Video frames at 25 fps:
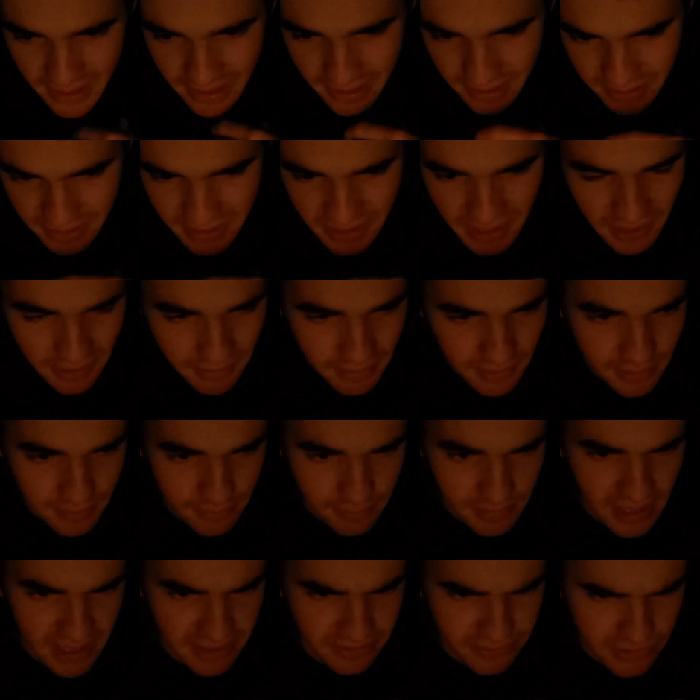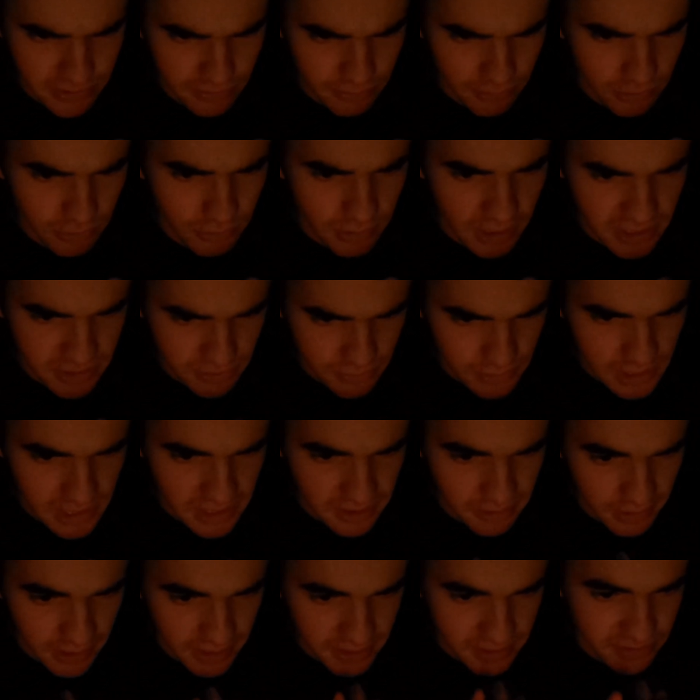you know, the lengths are always really
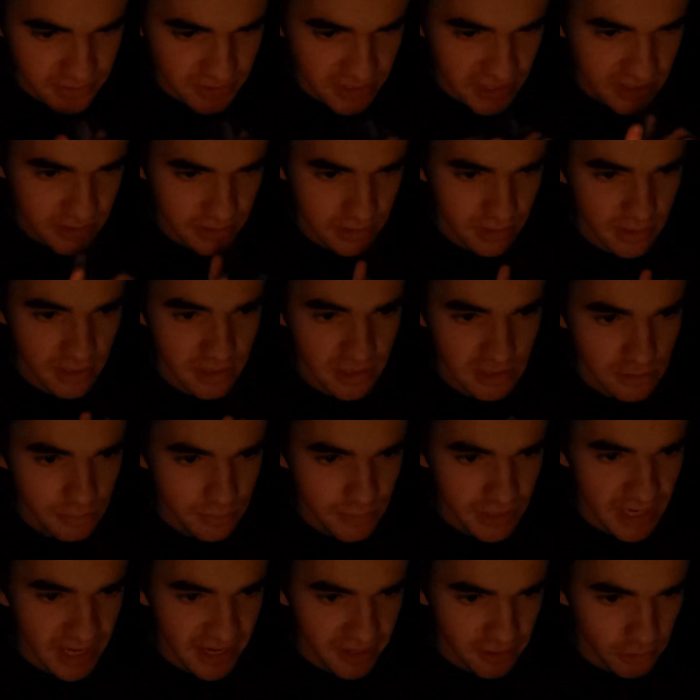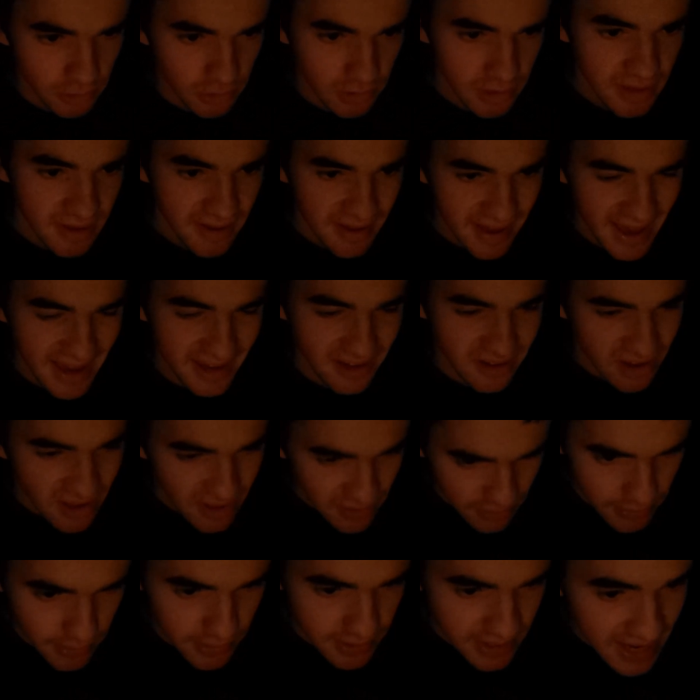quite consistent in Umineko. Heck,
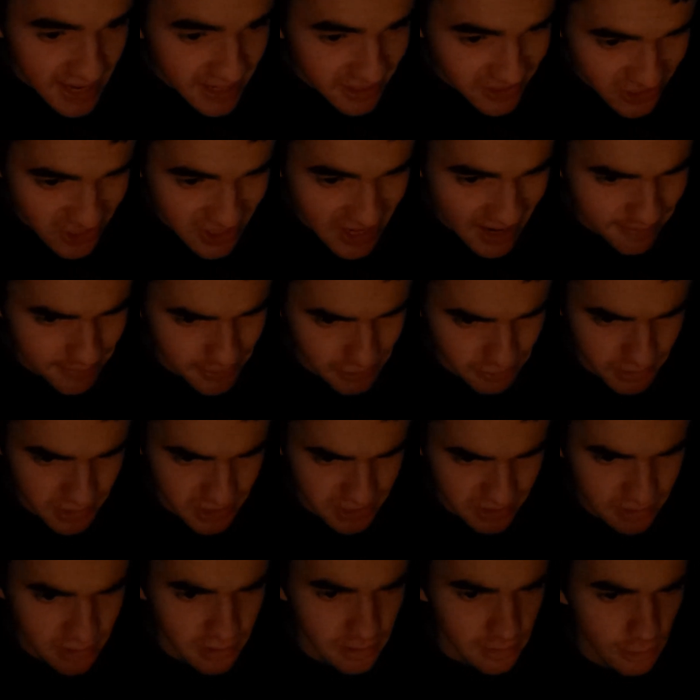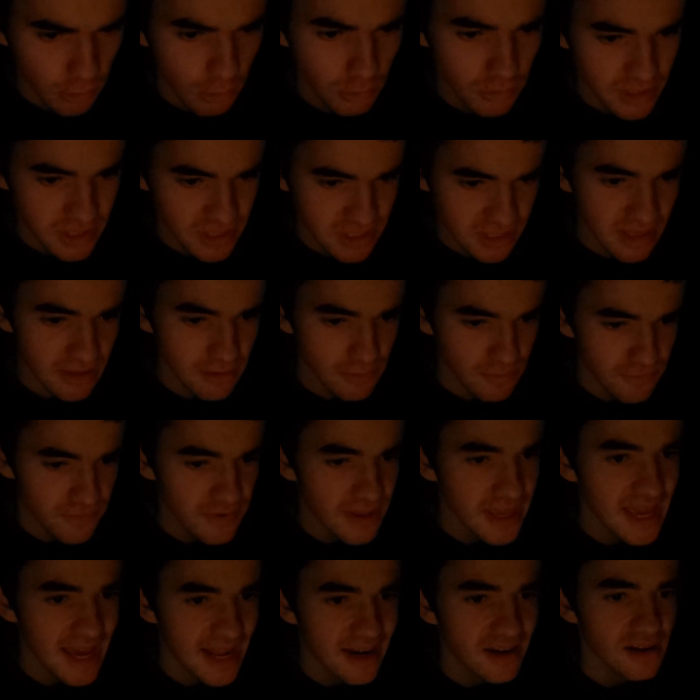the next chapter is the longest in
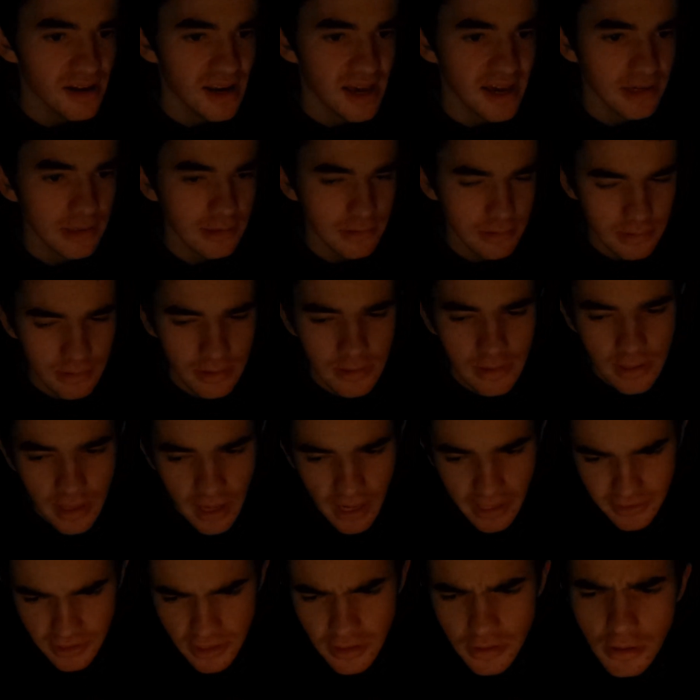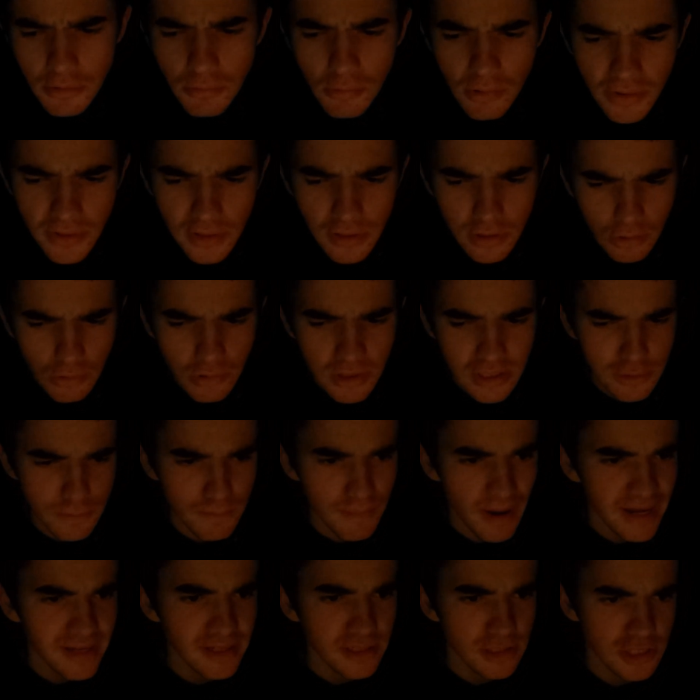VN length. I don't know what the longest
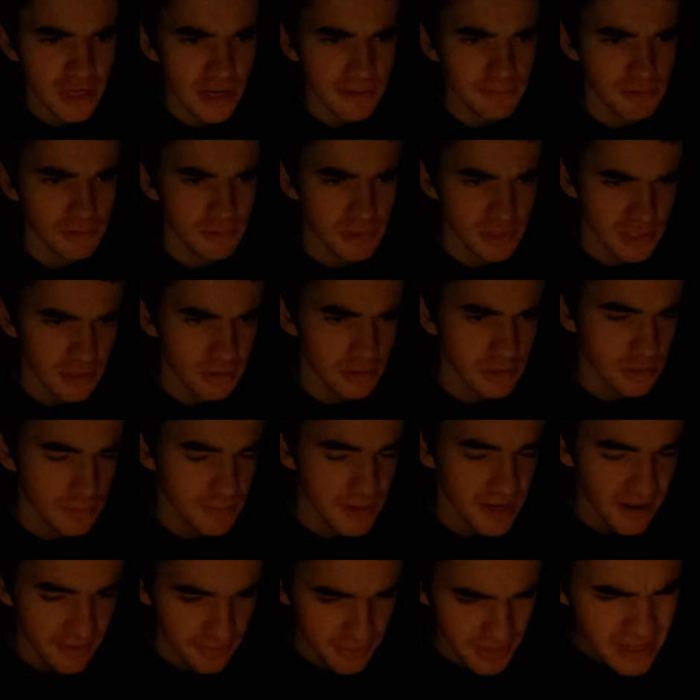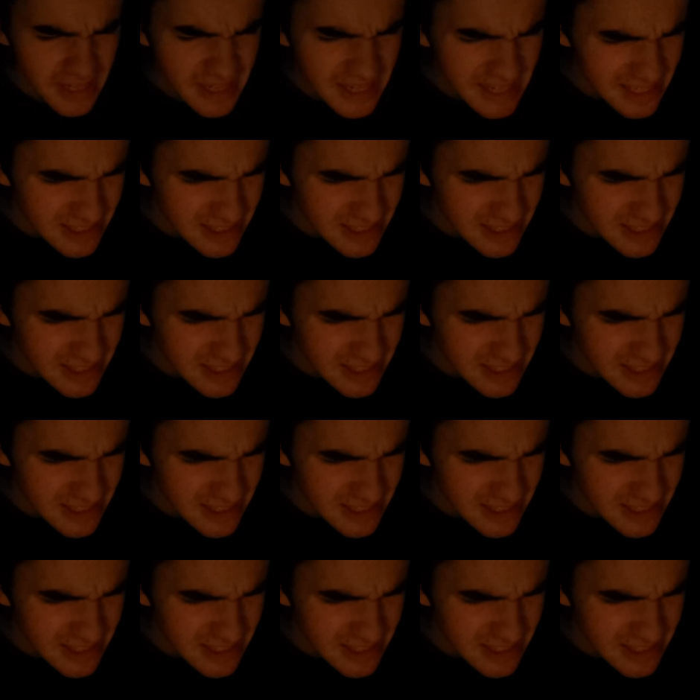manga chapter is going to be. I feel